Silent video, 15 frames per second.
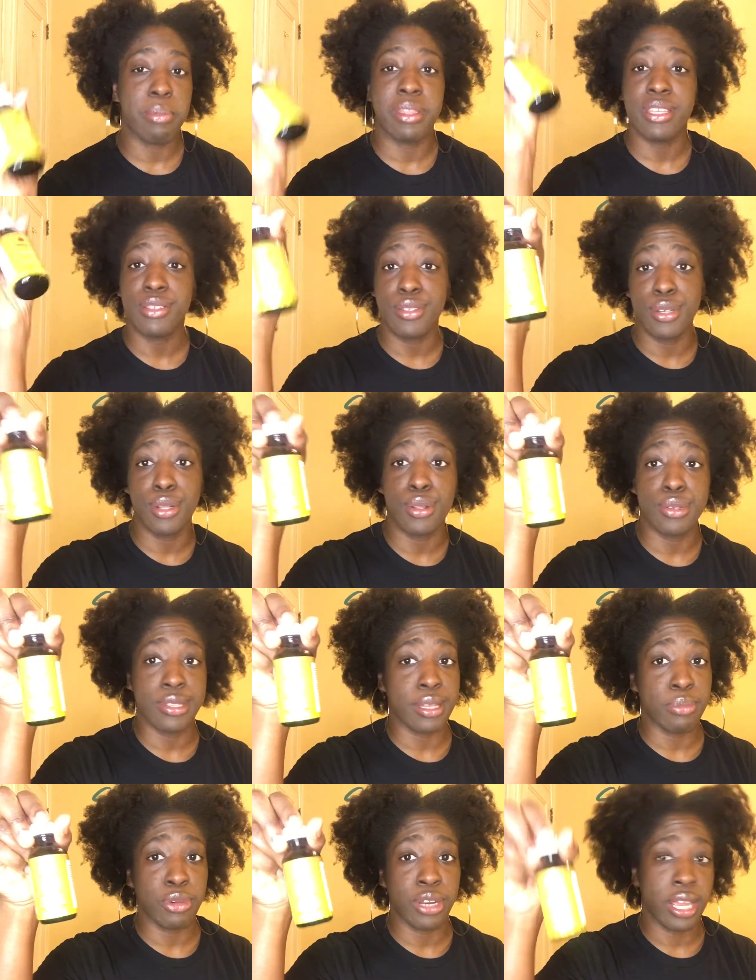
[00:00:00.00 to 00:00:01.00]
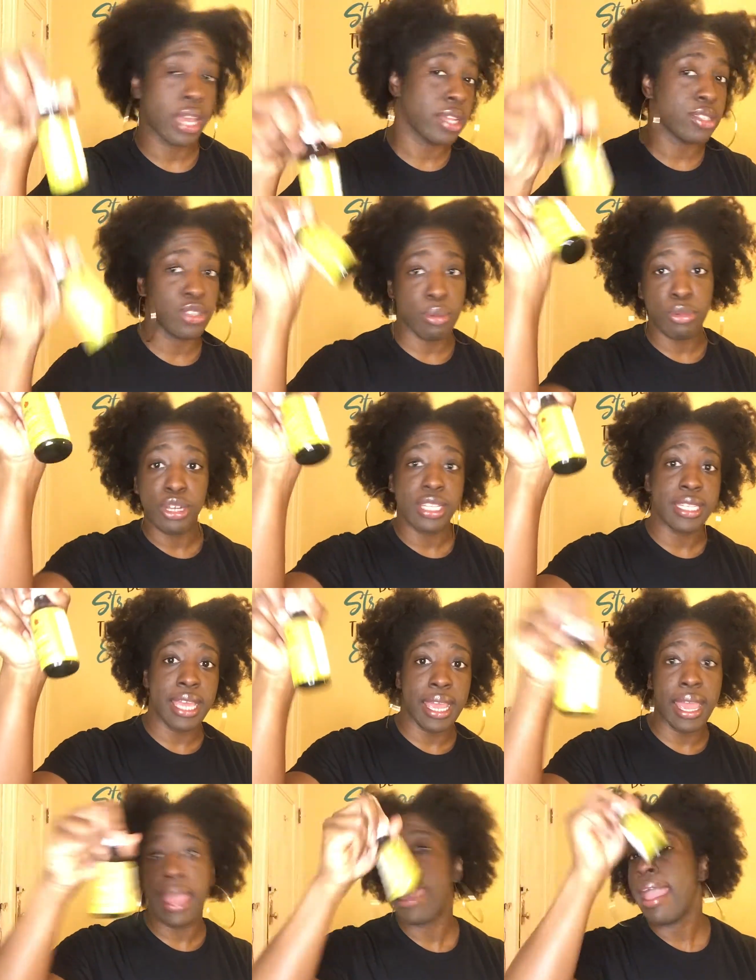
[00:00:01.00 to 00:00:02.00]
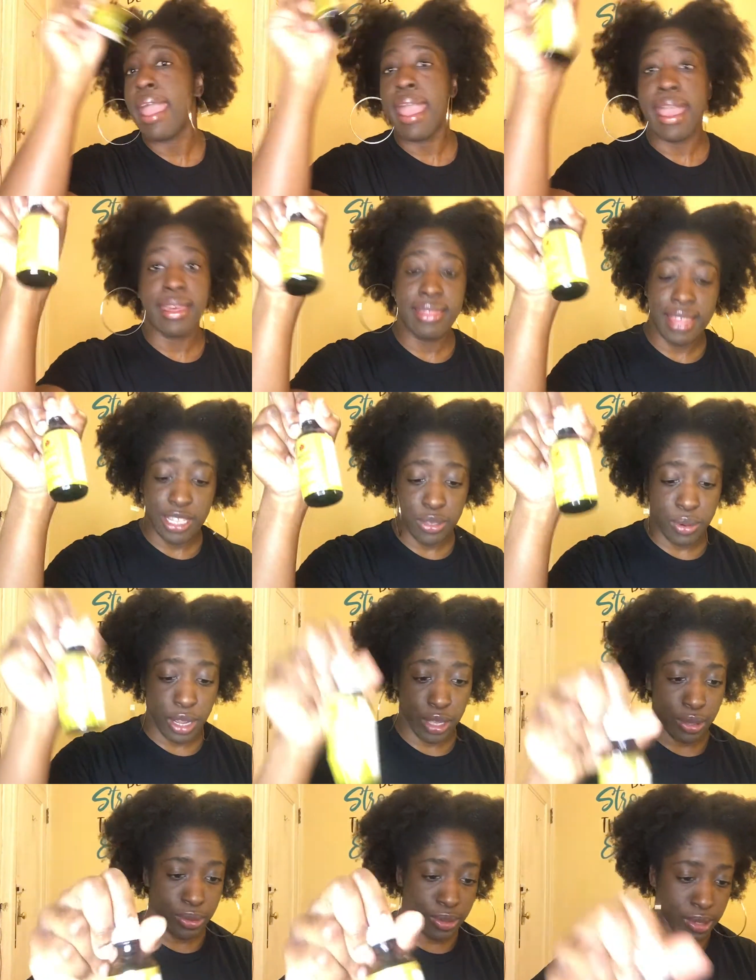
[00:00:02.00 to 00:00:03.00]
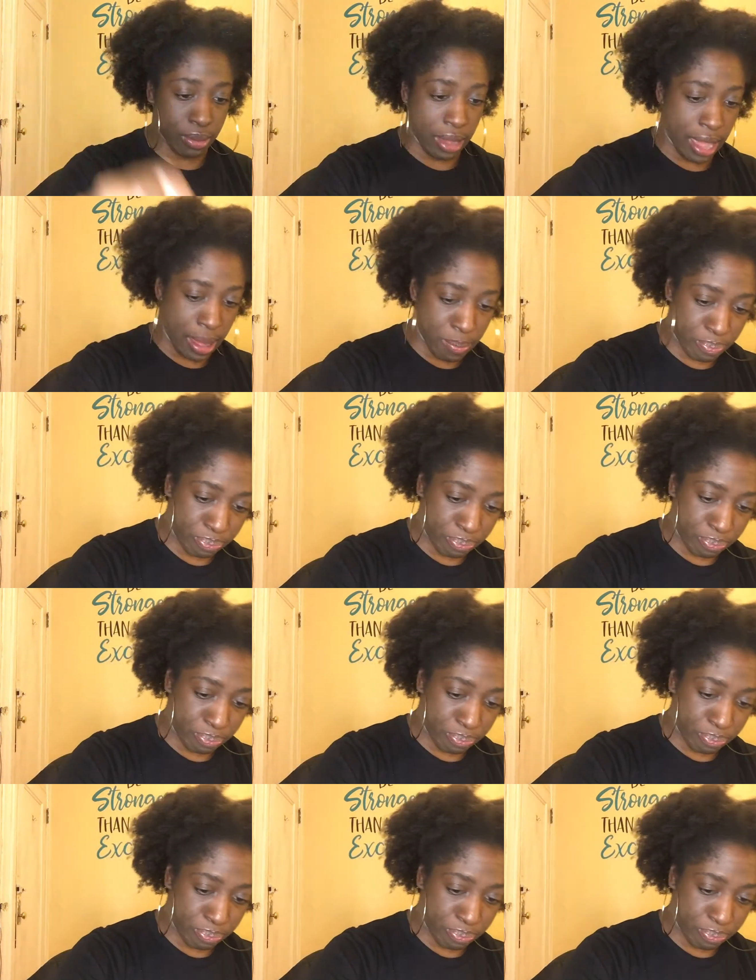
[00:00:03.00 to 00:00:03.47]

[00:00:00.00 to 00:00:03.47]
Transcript: But this is the closest I'm going to get, so I'm going to take it, and that's what I use. Okay.